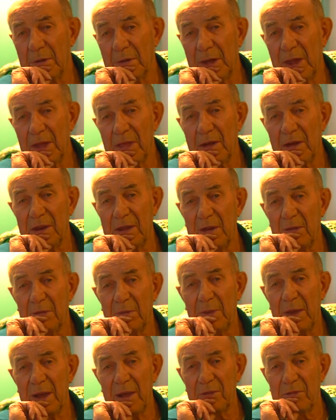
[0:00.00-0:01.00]
And I thought he was
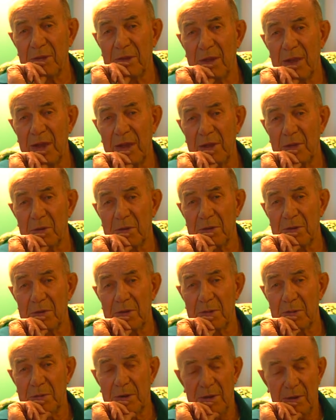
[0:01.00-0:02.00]
passing gas or
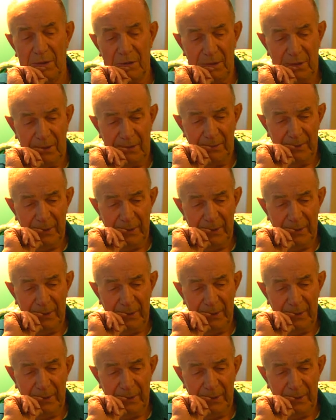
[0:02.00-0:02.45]
something or anything.